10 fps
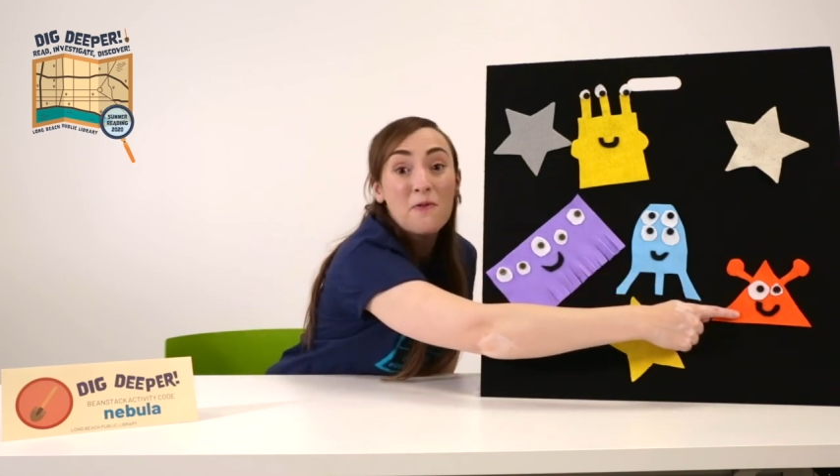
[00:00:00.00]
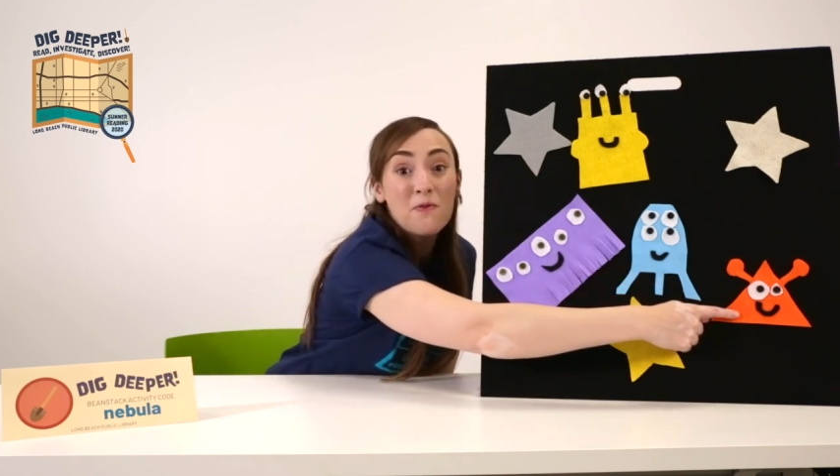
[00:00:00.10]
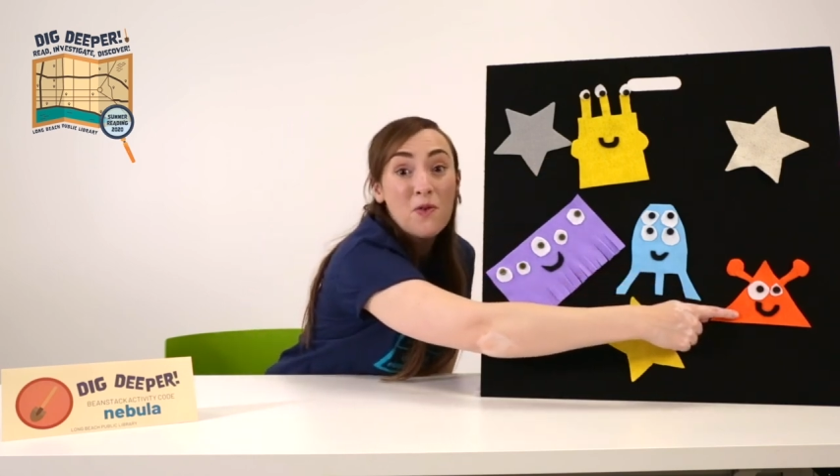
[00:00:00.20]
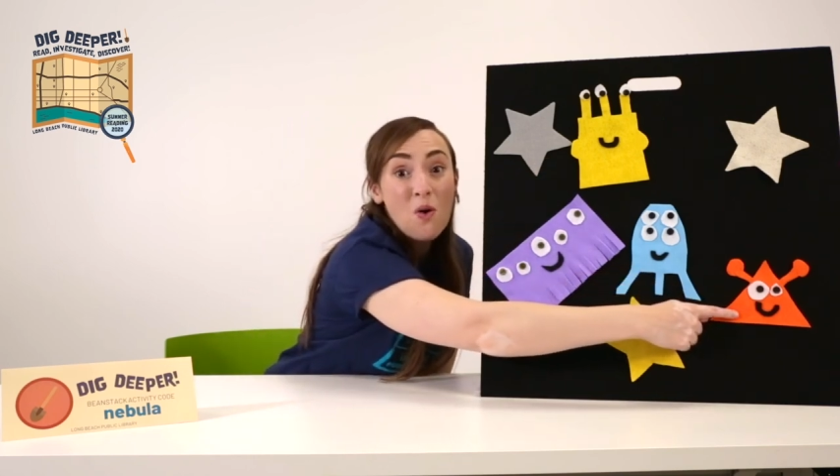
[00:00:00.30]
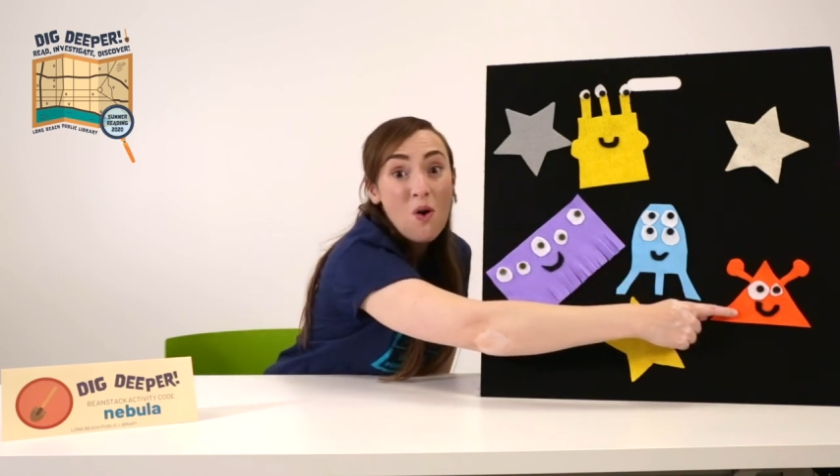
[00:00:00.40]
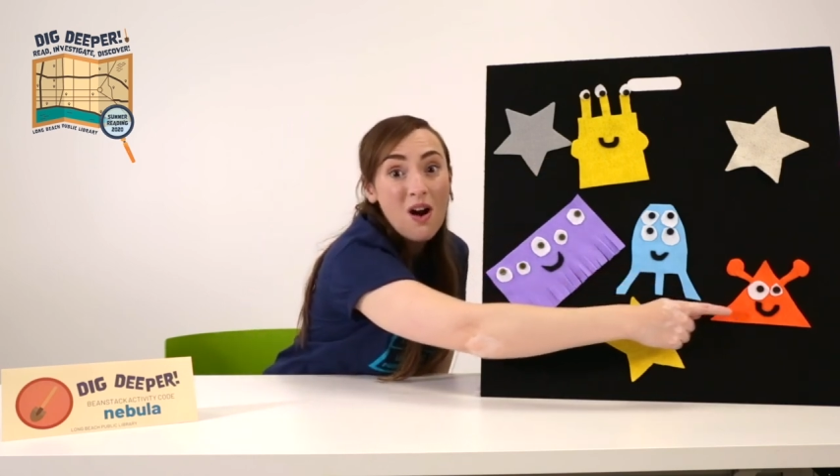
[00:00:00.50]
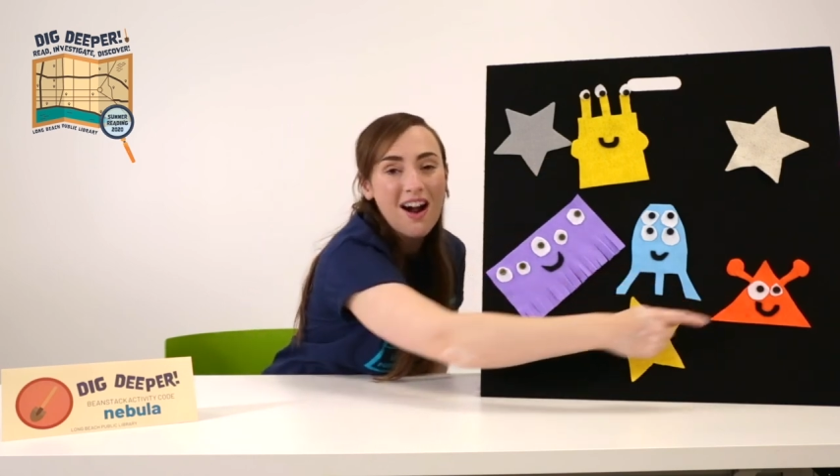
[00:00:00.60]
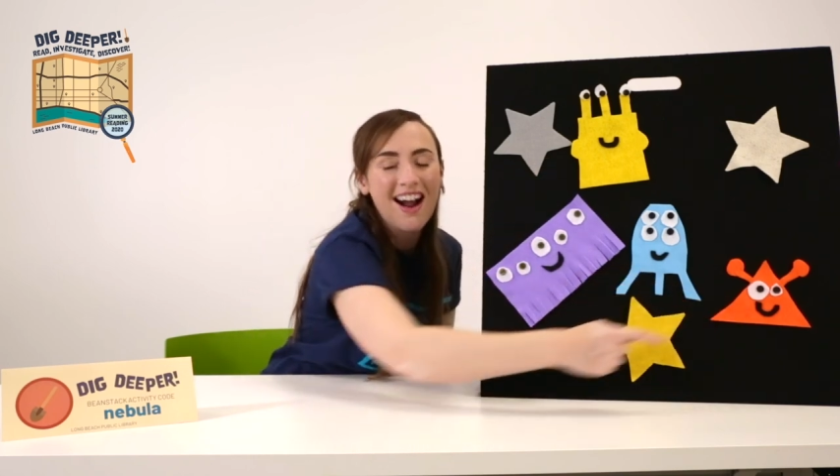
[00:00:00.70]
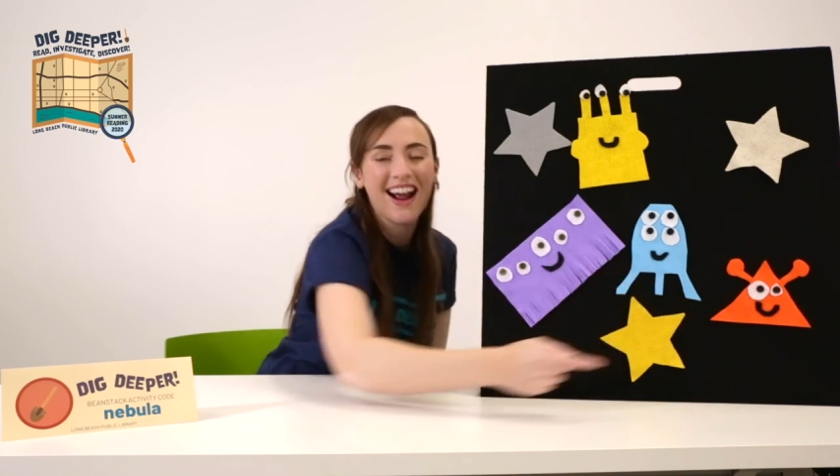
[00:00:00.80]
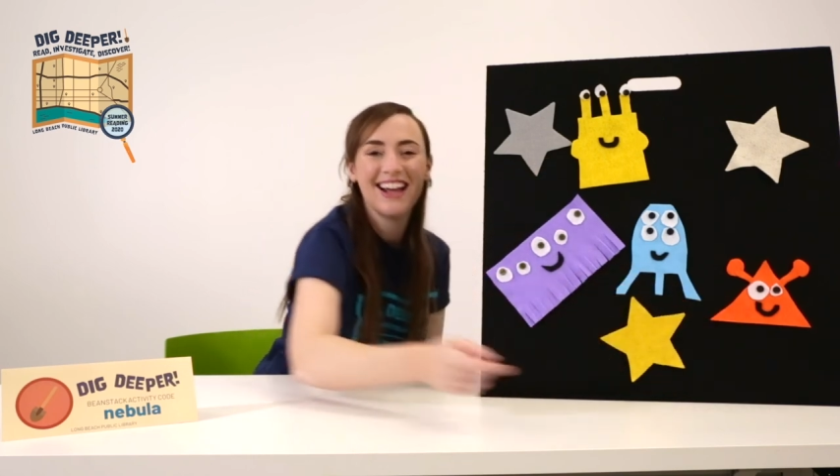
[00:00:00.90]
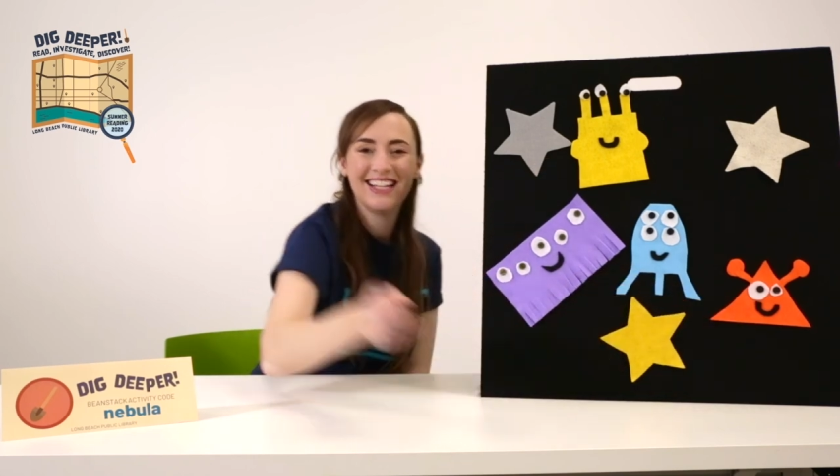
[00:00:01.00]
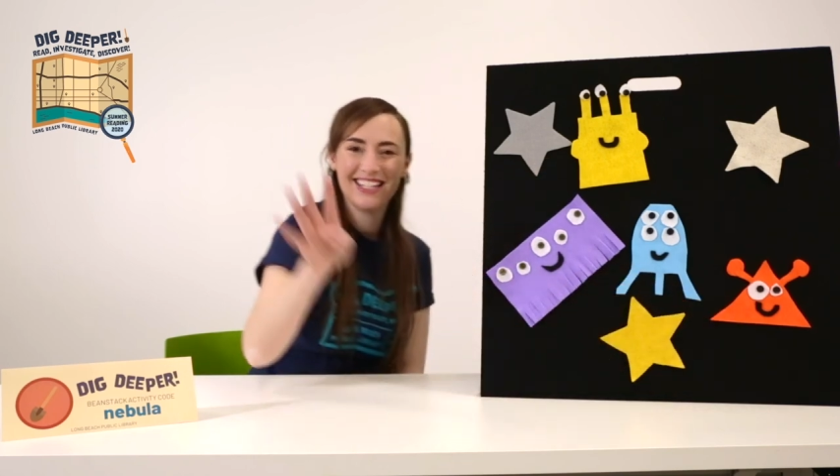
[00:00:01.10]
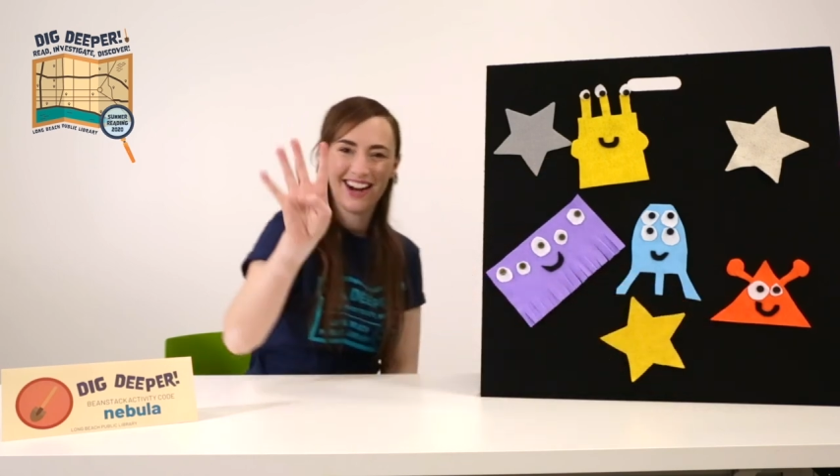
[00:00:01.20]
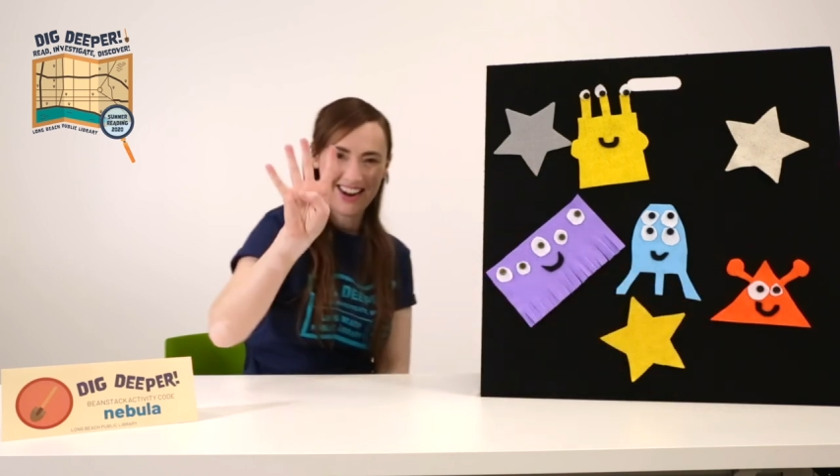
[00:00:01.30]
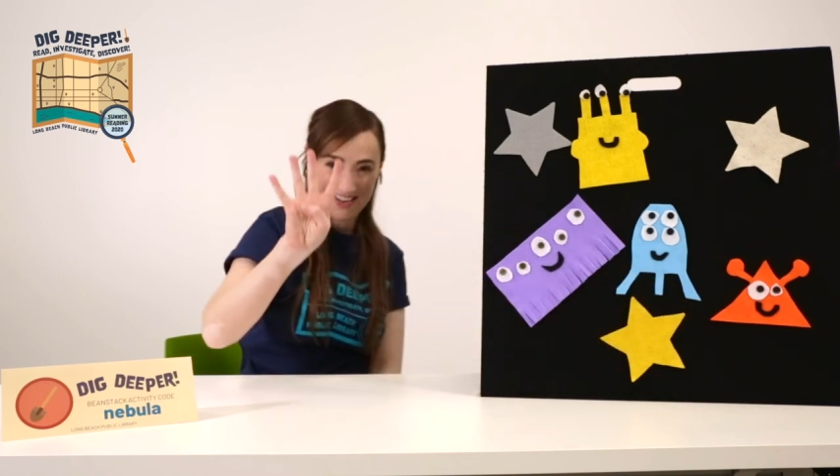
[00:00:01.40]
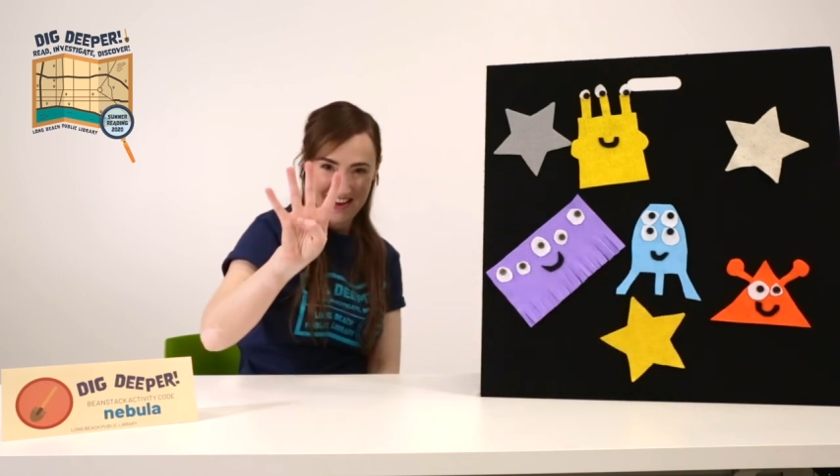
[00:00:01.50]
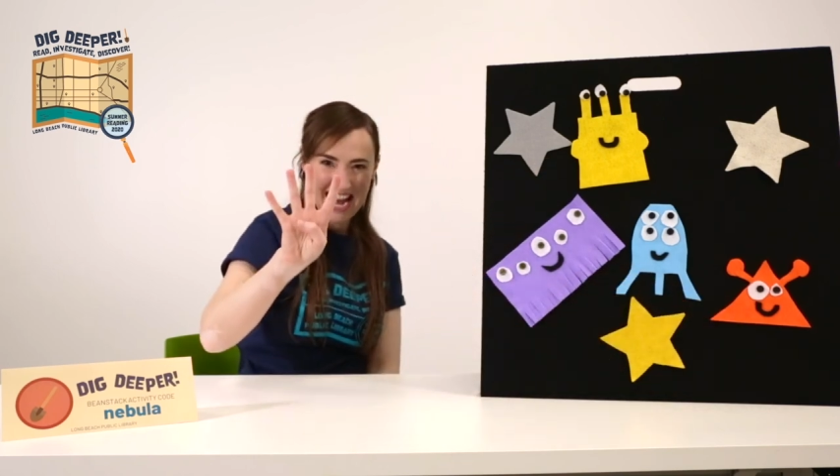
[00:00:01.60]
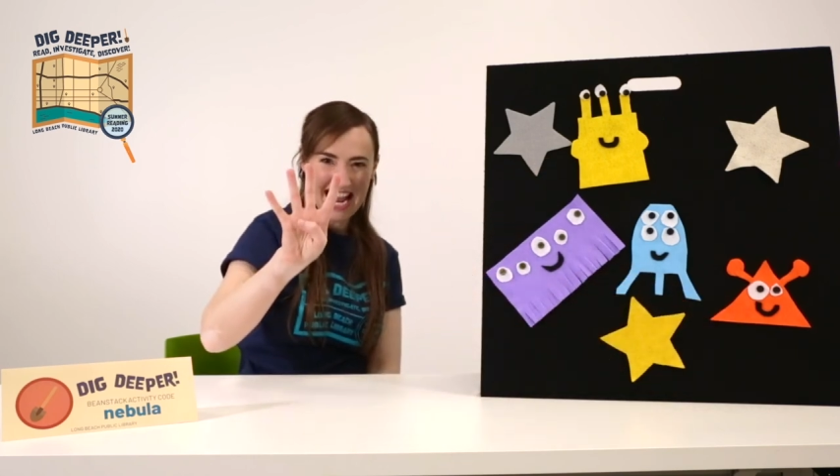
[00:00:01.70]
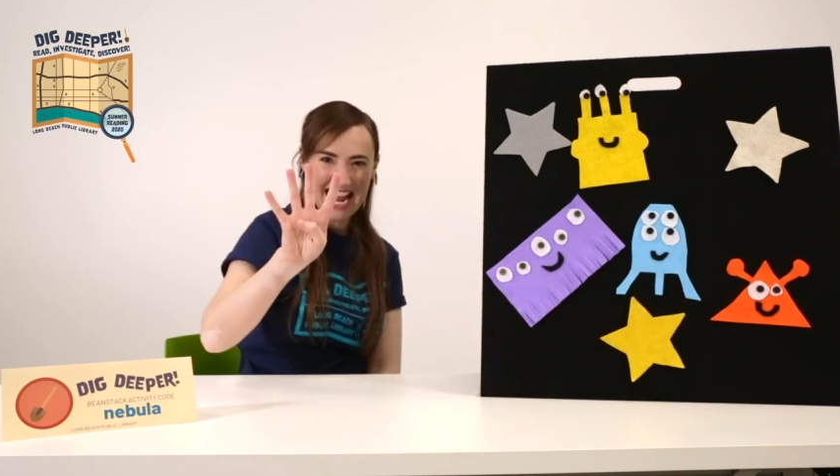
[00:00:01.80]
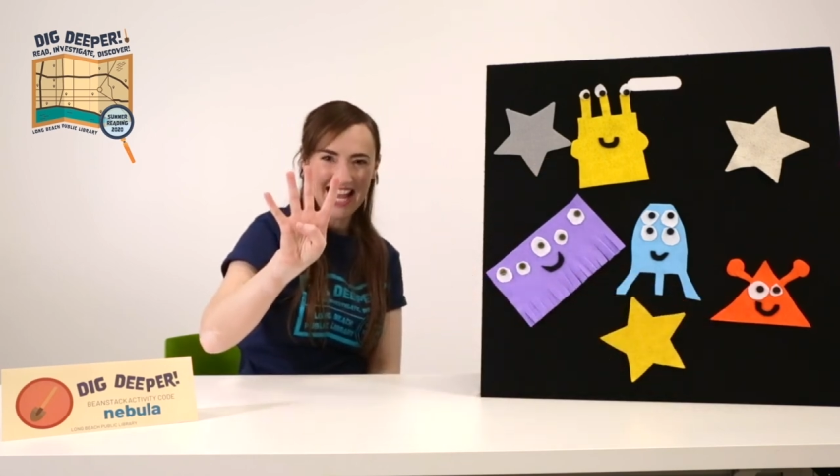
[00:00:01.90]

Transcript: four. Are you ready?